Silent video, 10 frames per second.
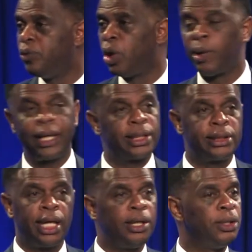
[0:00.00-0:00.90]
Nobody
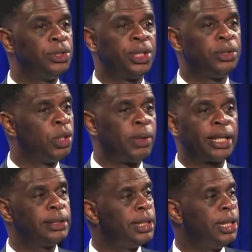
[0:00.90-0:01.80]
can tell you.
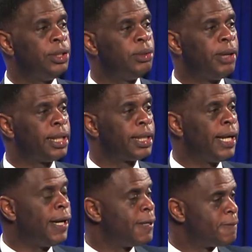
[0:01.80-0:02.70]
Nobody can tell you. You're the man of
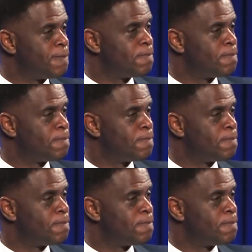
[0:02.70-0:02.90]
God.